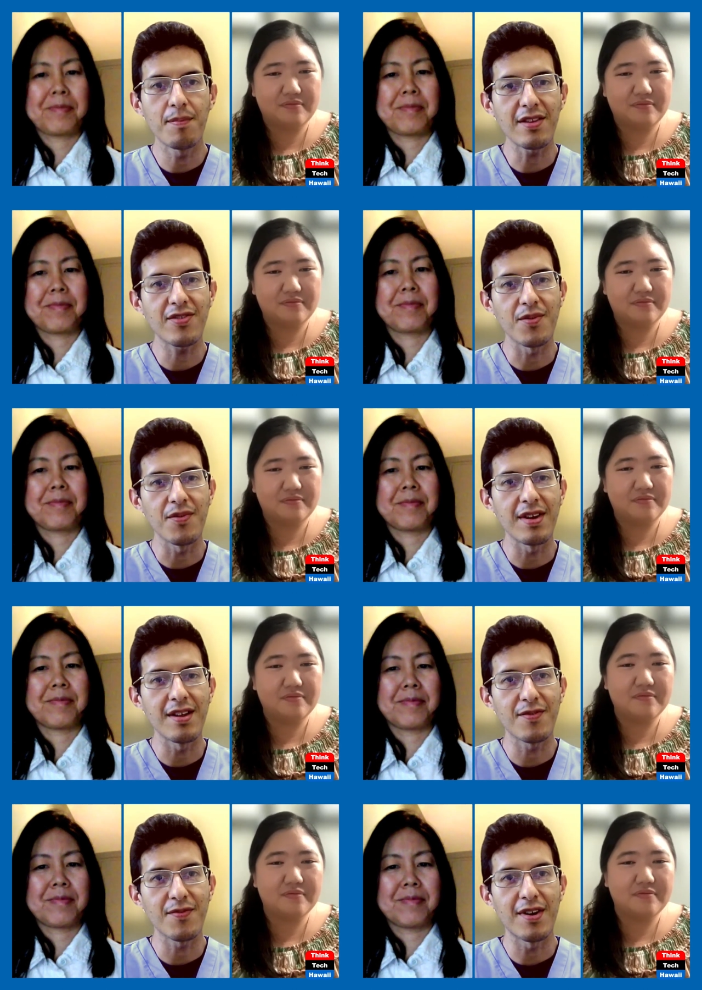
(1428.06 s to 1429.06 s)
Speaker 1: the best of it
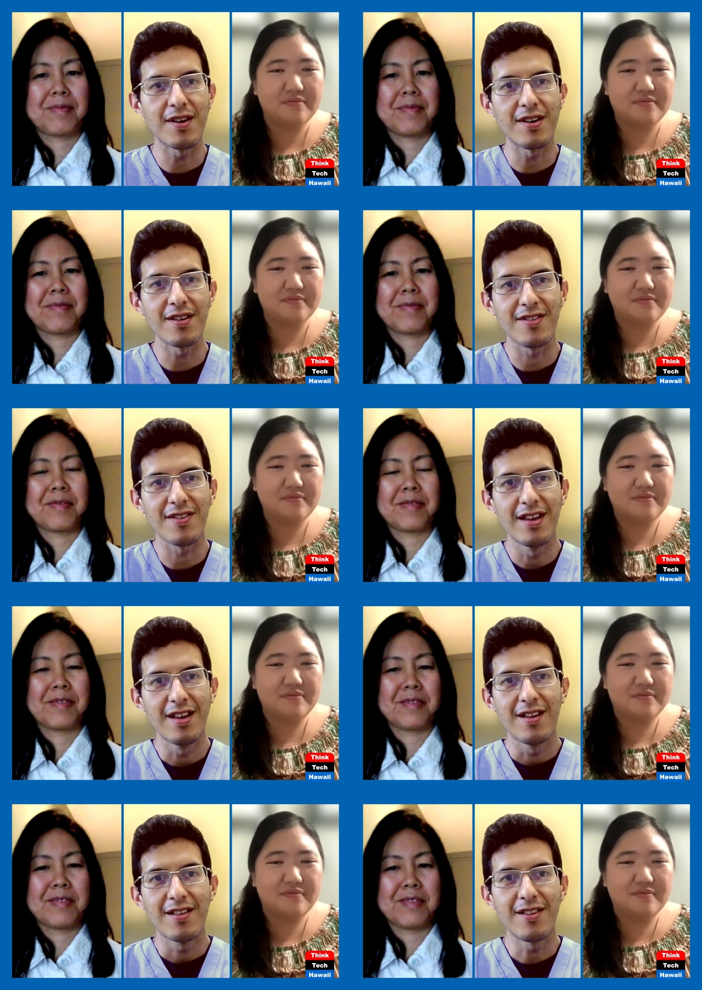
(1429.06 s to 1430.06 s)
as far as
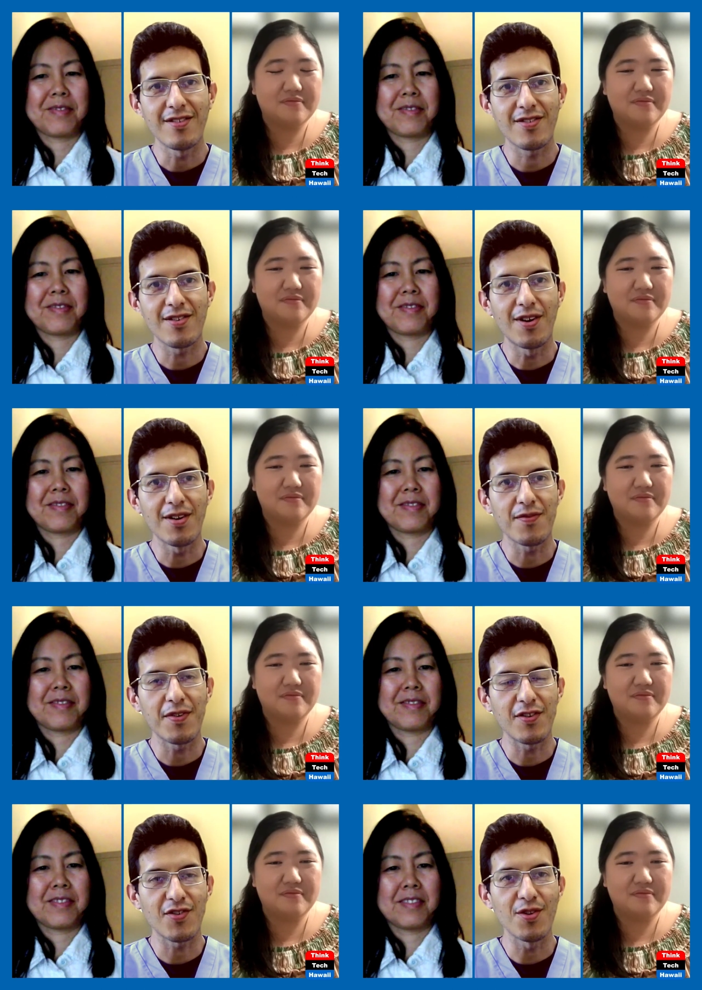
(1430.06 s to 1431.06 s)
this
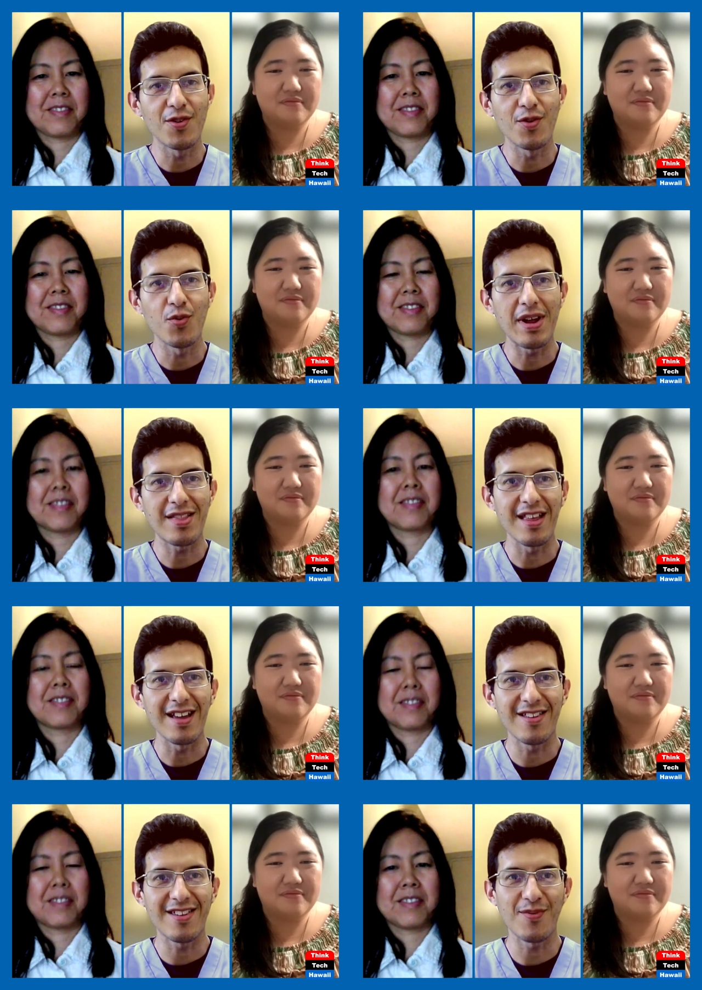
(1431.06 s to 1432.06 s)
artificial
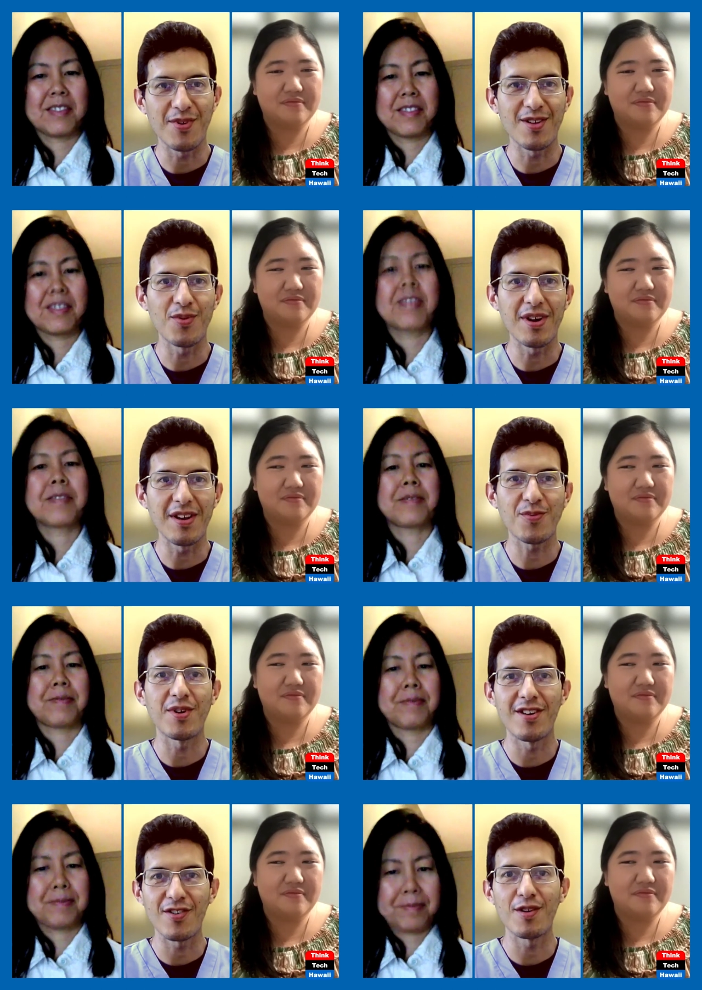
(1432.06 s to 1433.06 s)
wetlands with the
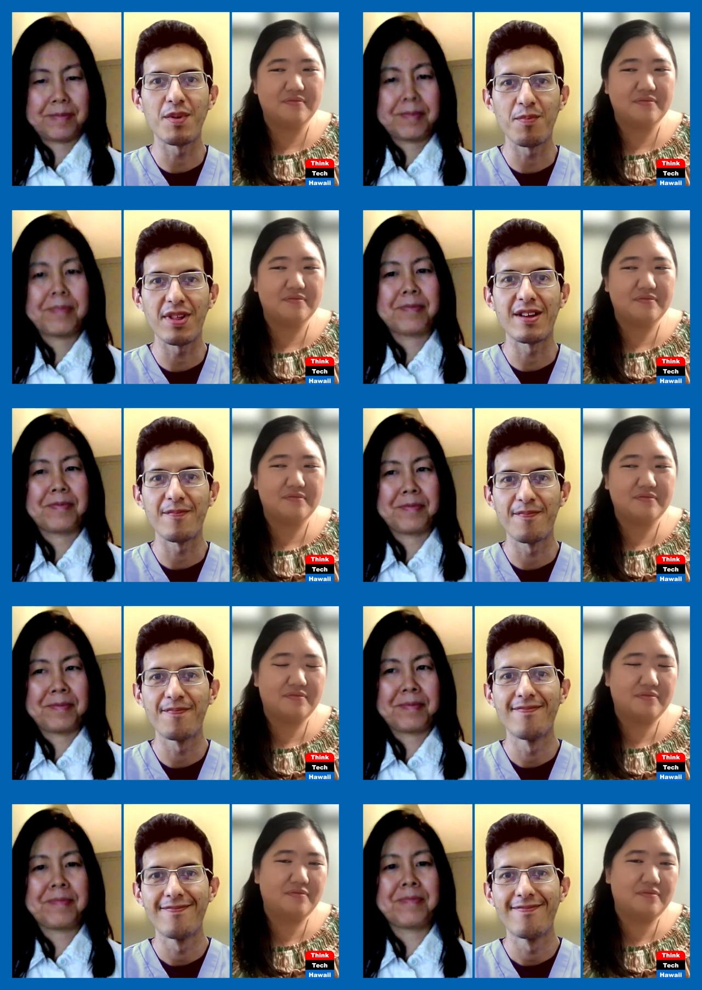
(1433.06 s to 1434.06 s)
wastewater treatment plant.
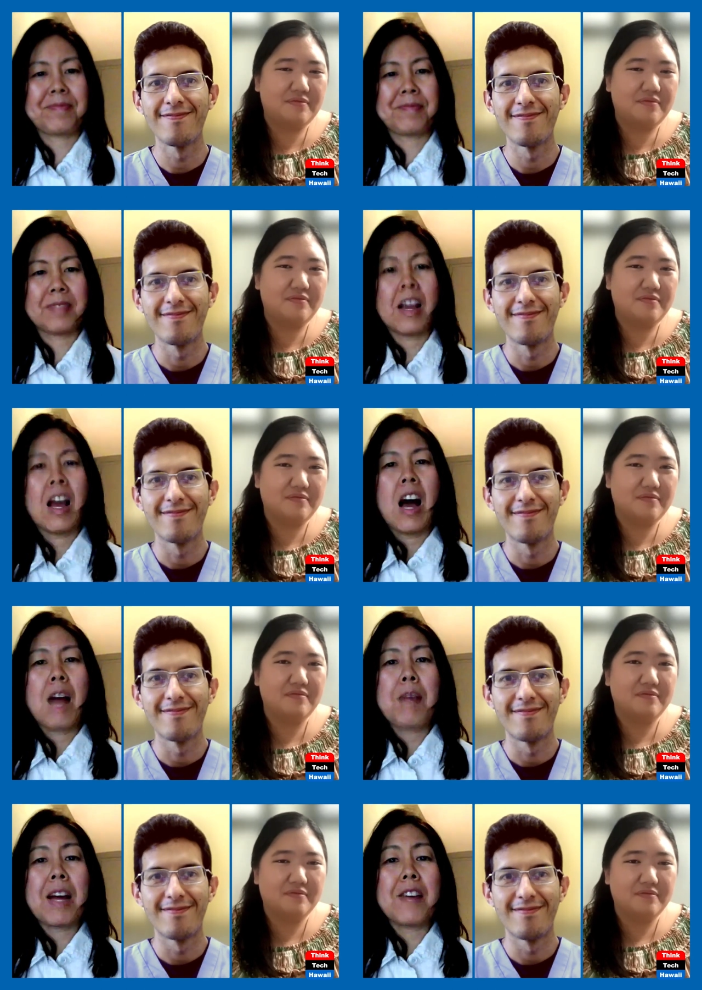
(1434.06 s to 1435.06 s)
Speaker 2: Mm-hmm.
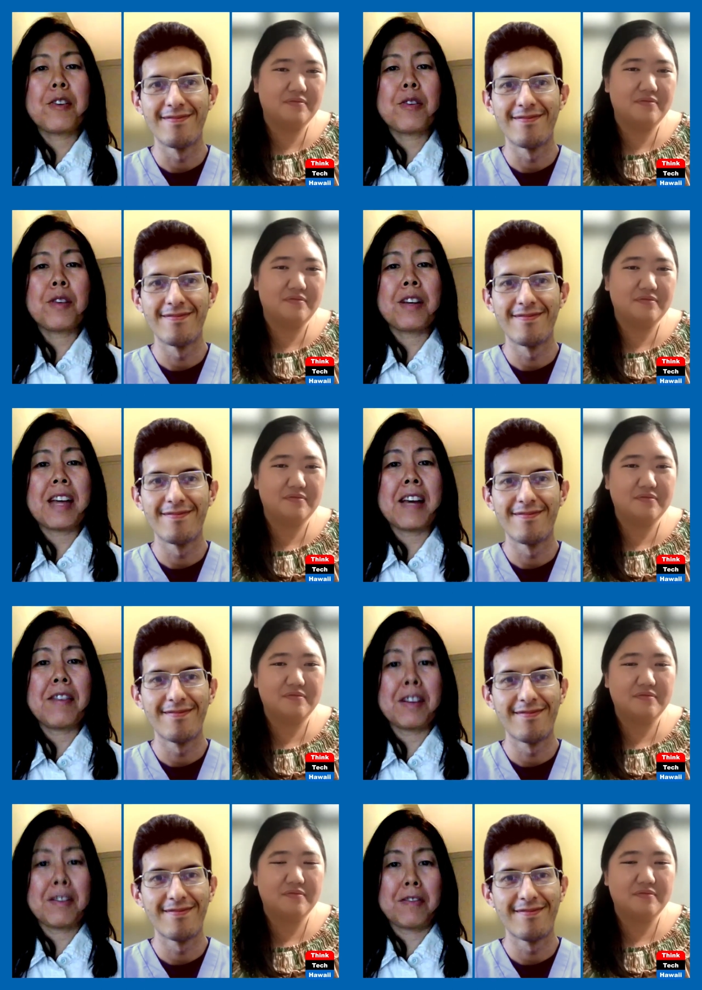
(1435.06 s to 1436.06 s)
I mean, I know like
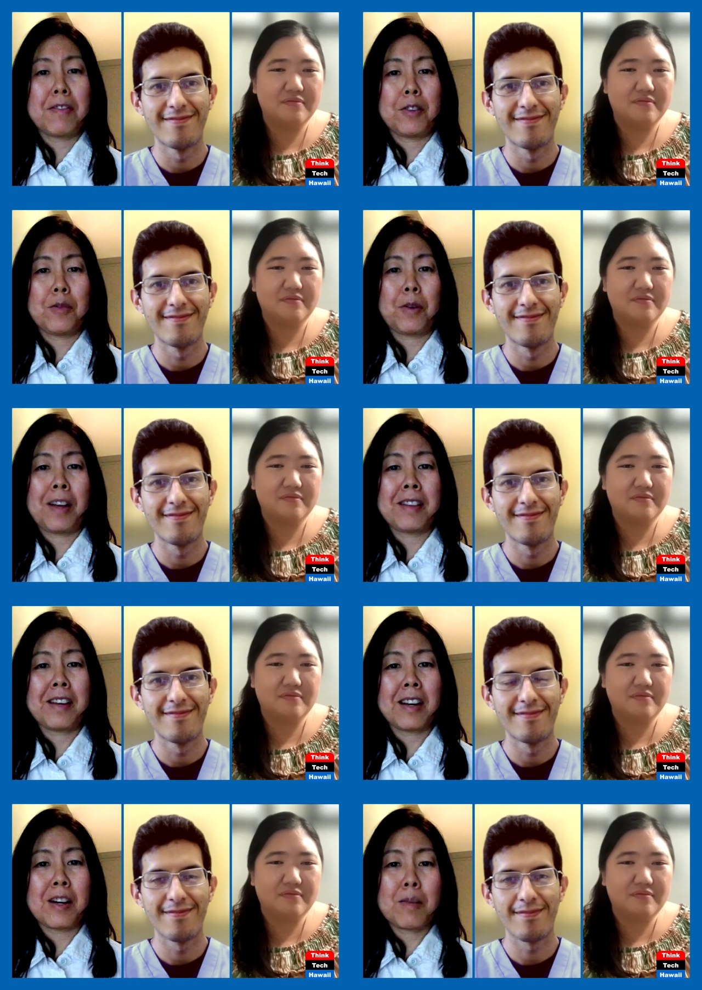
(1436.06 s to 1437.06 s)
avian flu, right?
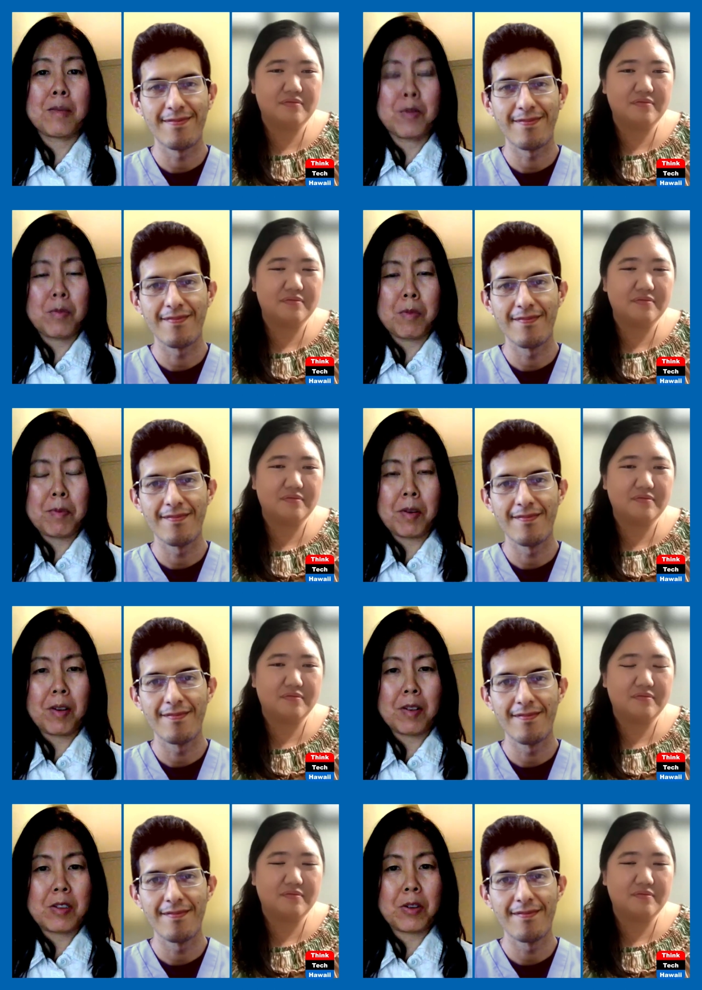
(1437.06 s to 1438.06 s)
That comes from a
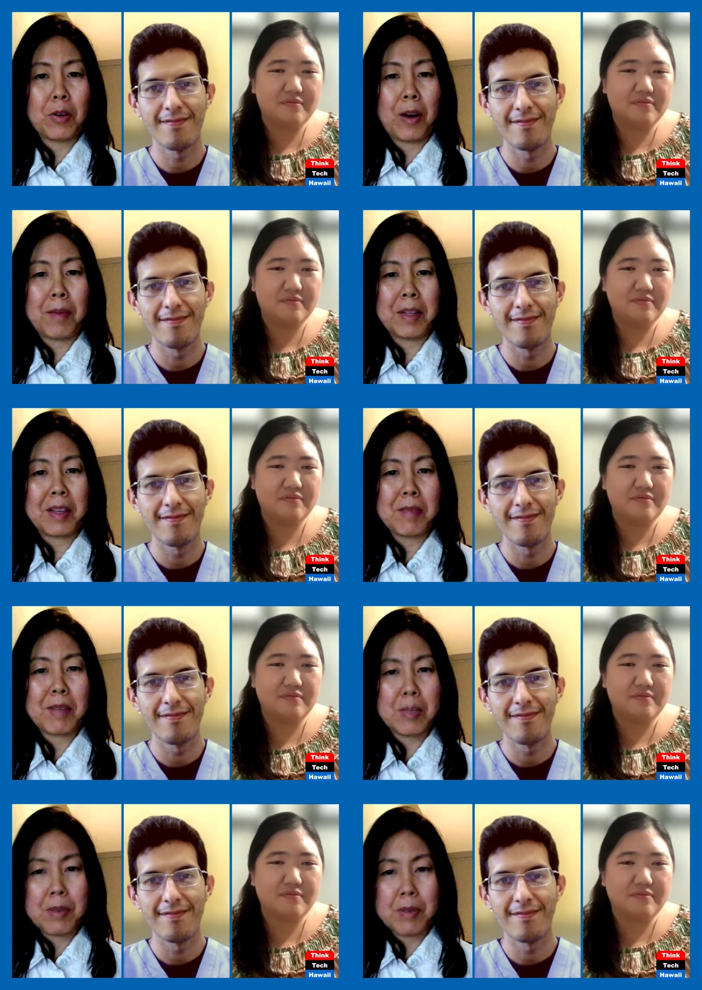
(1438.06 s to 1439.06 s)
bird. So, I mean, they
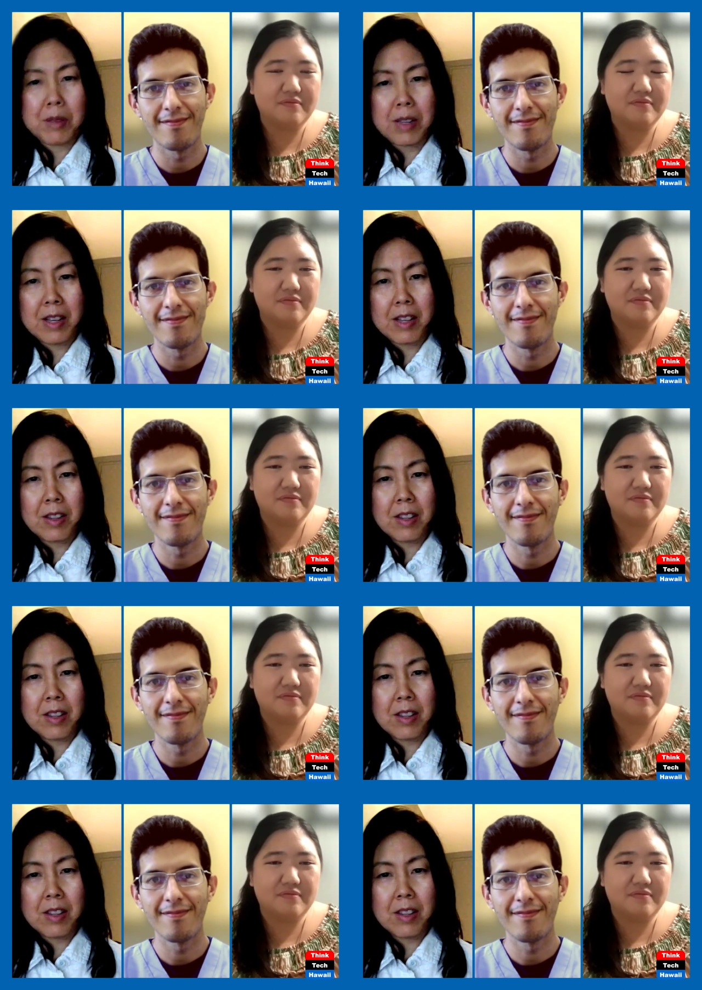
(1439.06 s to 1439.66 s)
must be able to get